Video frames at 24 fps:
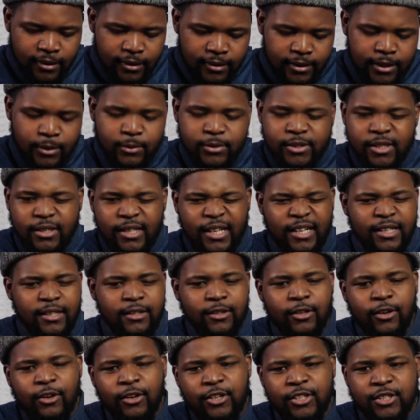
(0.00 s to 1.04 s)
there was a
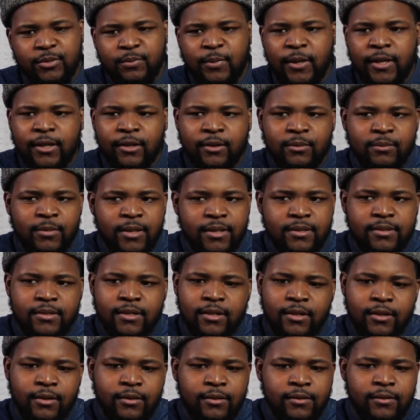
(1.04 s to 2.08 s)
large bang on my
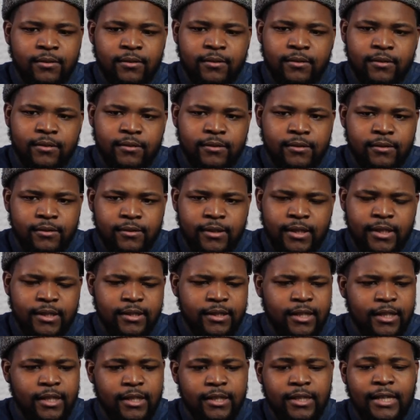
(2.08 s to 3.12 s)
cell, like
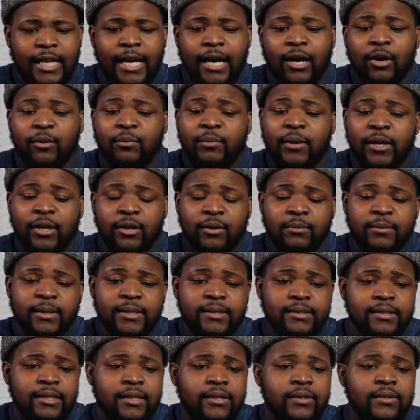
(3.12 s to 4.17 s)
a loud bang on my
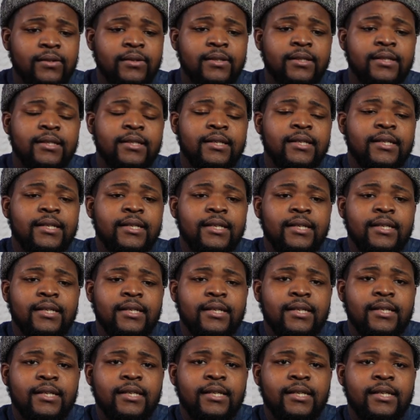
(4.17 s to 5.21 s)
cell,
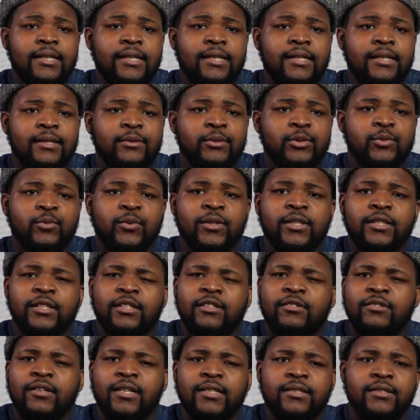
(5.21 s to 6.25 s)
and it was one of the
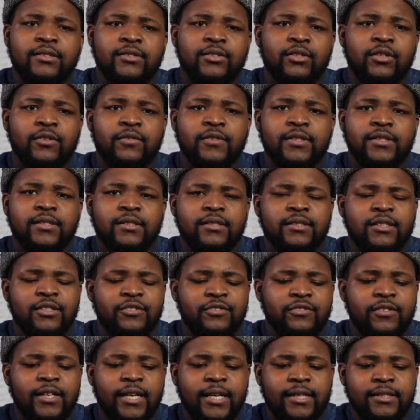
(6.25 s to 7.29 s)
corrections officers. He
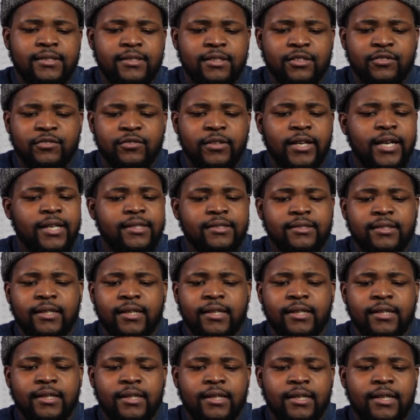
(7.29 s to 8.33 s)
flashed his flashlight,
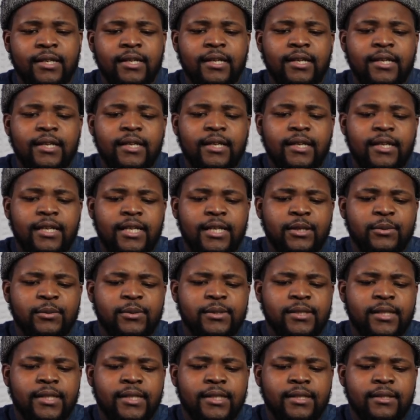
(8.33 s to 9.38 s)
and he was
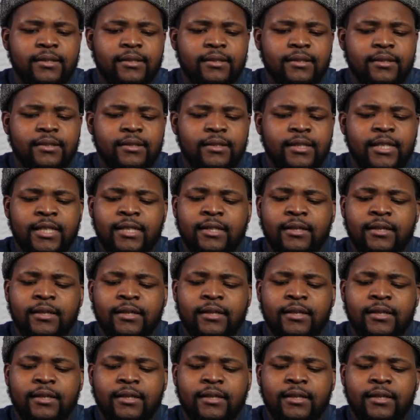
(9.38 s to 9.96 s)
like, "Get